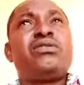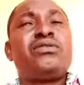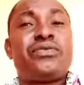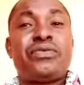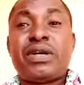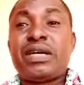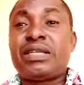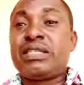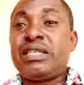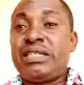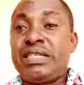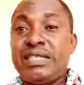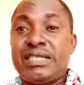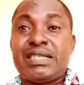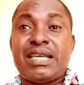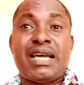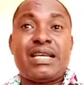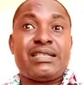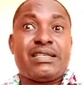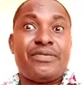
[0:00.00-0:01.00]
In fact, that this
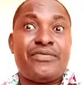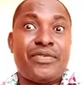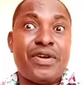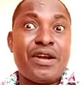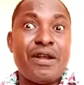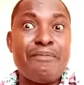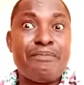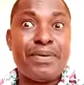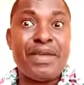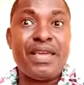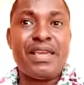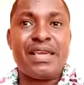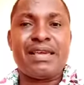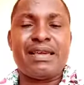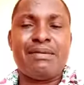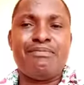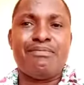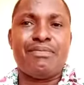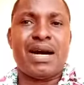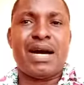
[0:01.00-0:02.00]
guy is a very big
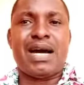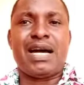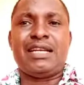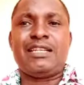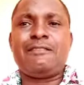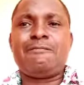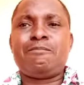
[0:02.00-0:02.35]
man.